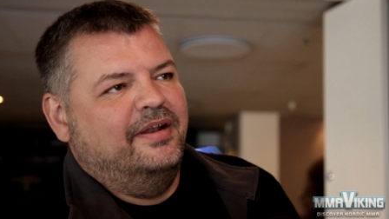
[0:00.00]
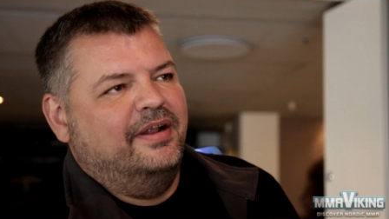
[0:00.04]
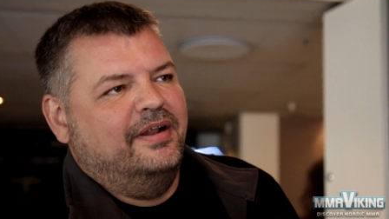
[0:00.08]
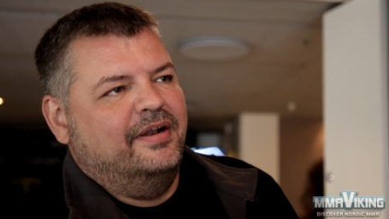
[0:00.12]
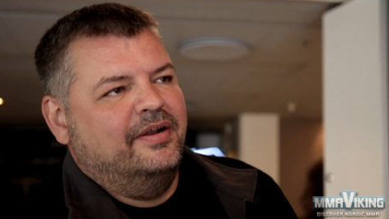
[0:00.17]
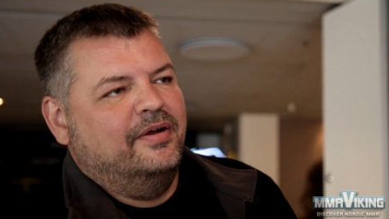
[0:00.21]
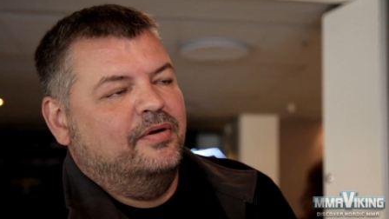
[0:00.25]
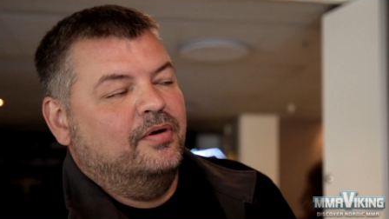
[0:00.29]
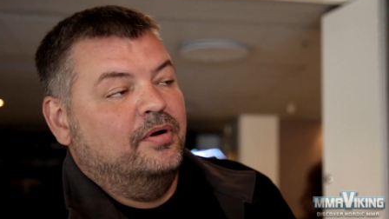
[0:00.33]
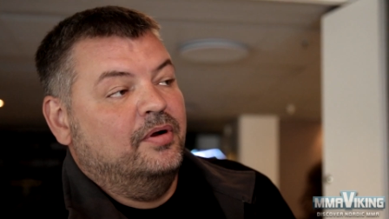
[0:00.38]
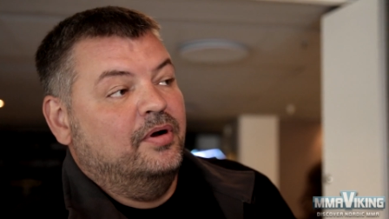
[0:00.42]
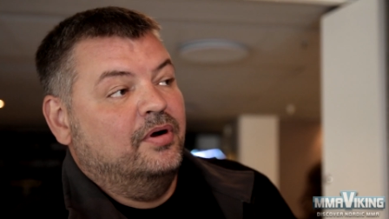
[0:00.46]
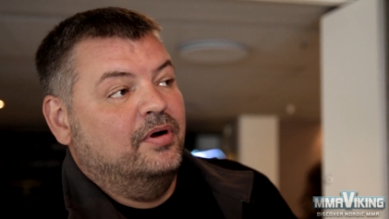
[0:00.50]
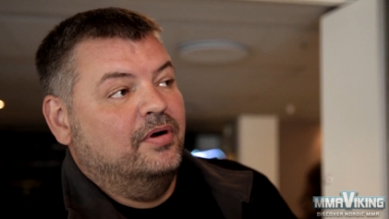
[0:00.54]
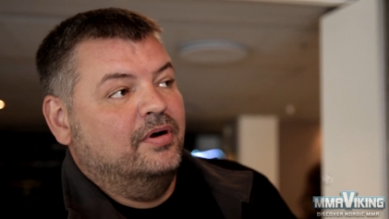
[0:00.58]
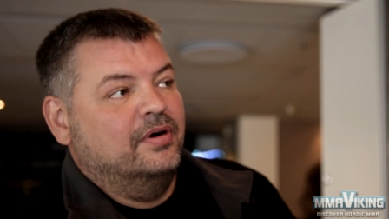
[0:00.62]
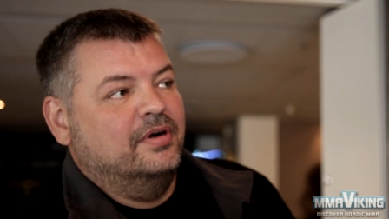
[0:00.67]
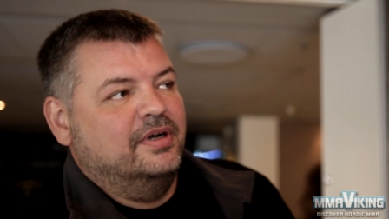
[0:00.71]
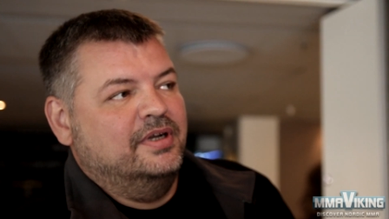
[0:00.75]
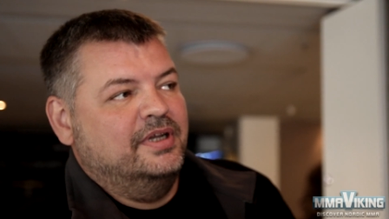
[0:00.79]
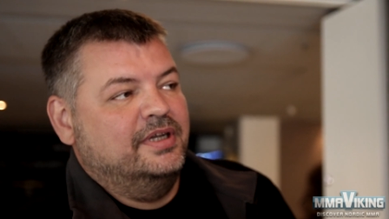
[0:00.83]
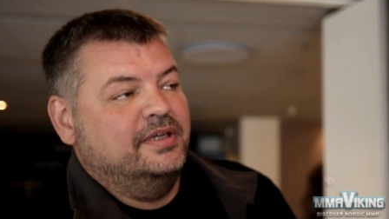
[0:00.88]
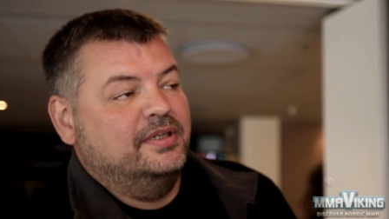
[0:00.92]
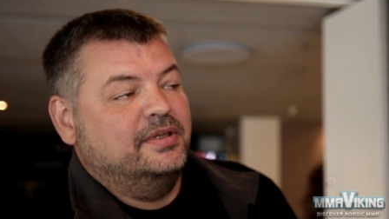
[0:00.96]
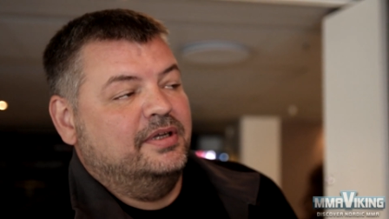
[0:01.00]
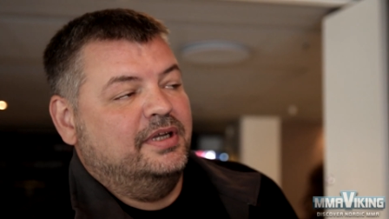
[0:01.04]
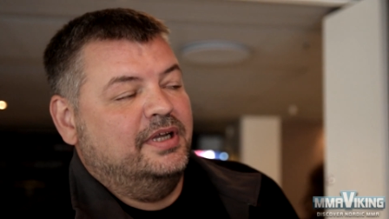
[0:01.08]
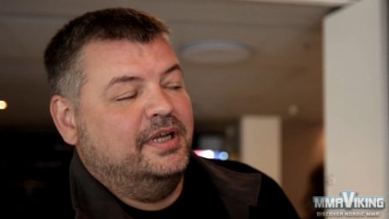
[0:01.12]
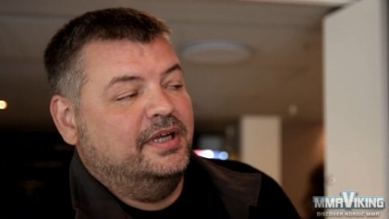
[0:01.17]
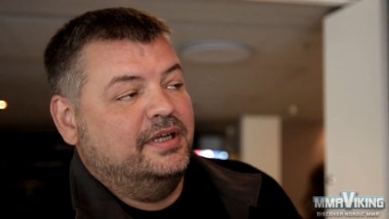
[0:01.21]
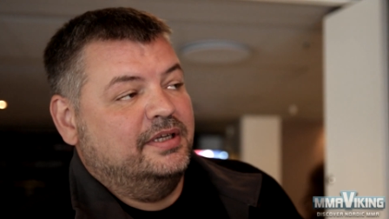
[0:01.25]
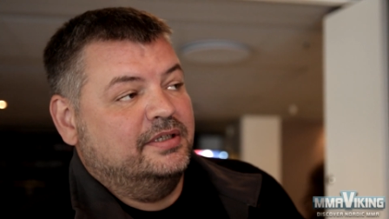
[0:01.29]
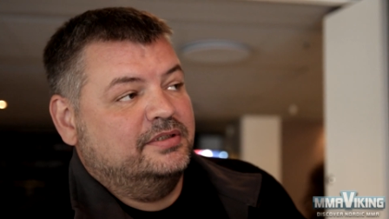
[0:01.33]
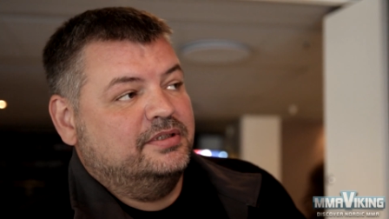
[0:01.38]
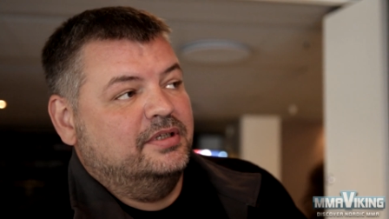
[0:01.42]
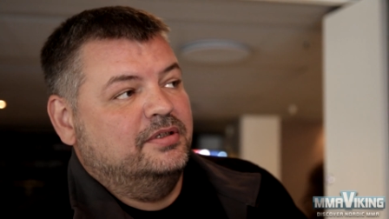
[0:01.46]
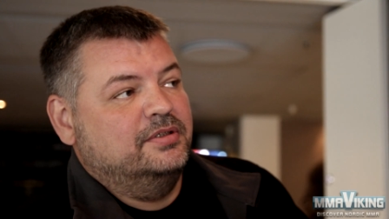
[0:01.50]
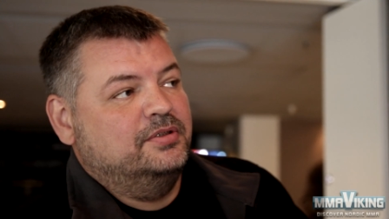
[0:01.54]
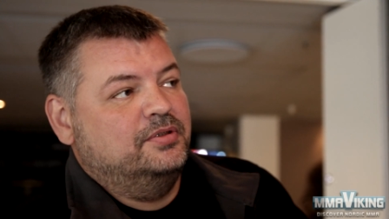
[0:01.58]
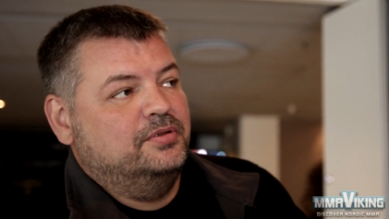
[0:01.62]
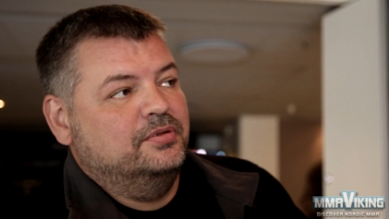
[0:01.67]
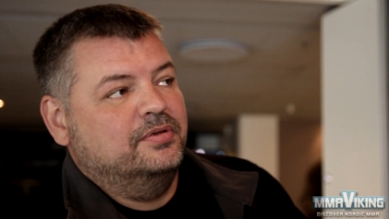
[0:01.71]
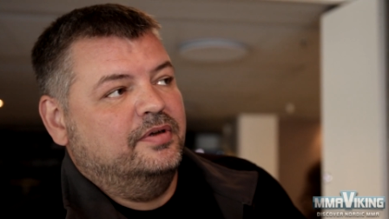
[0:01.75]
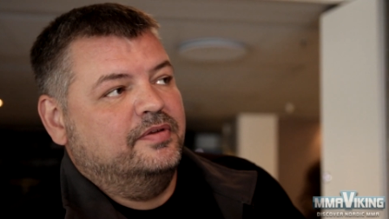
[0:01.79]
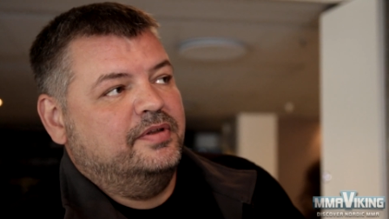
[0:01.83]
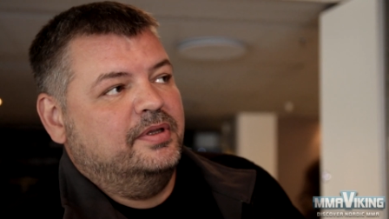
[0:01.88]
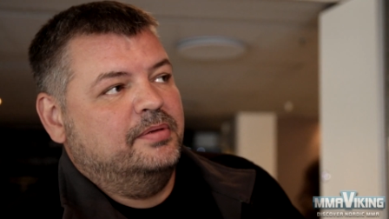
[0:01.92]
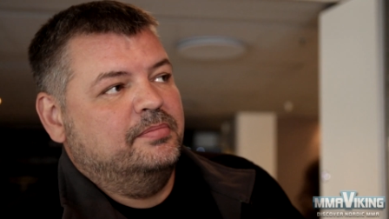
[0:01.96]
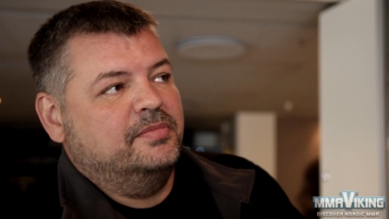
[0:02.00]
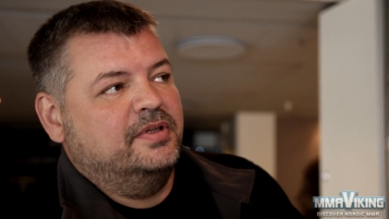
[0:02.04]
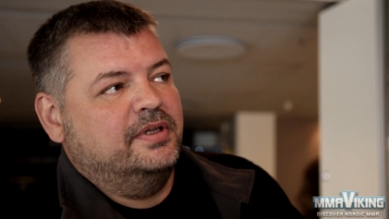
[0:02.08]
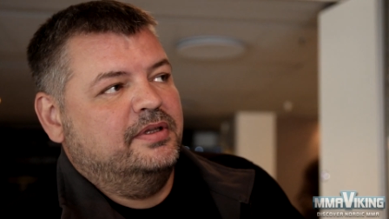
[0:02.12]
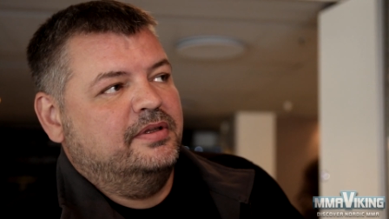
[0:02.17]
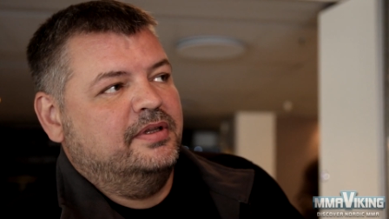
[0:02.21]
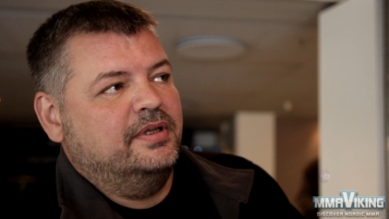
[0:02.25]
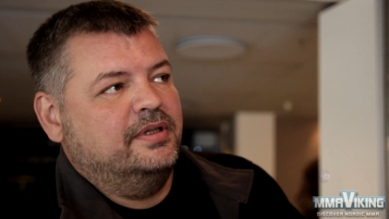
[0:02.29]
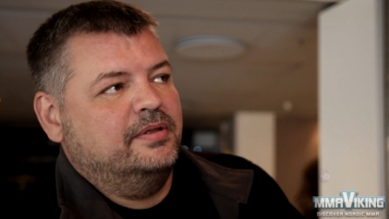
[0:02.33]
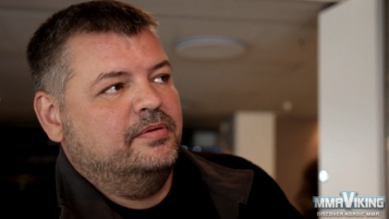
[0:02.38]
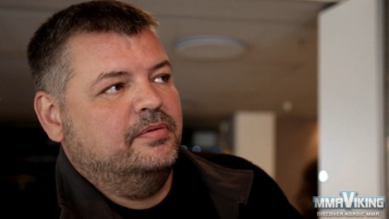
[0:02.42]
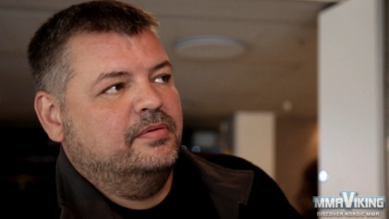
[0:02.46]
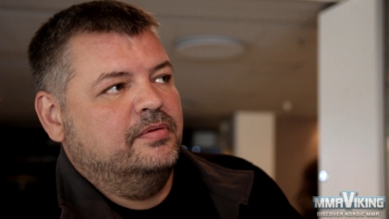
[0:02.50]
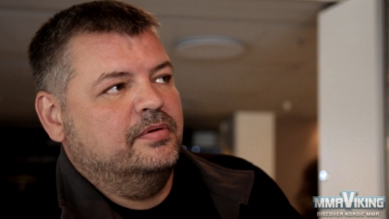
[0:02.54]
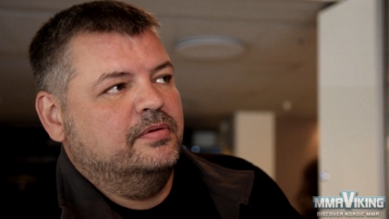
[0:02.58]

And oh, oh, oh yeah, so two of them that, that